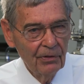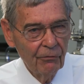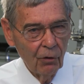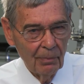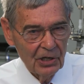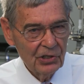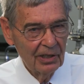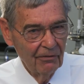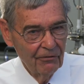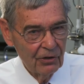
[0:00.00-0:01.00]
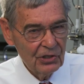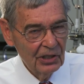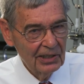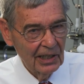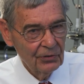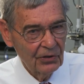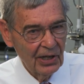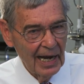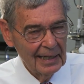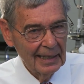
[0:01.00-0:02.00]
the formation of first the
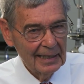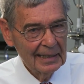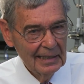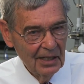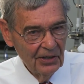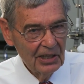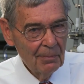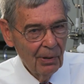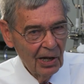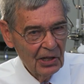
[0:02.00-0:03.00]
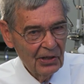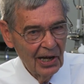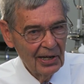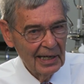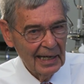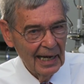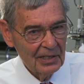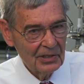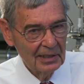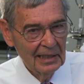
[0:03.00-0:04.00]
tetrathionate, then the polythionic
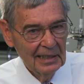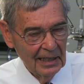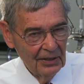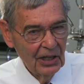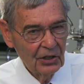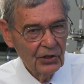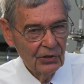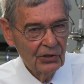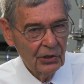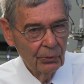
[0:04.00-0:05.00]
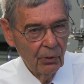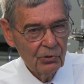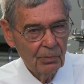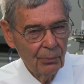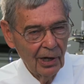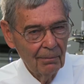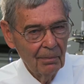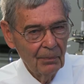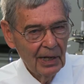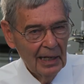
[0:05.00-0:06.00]
acid, and then third the corrosion problem.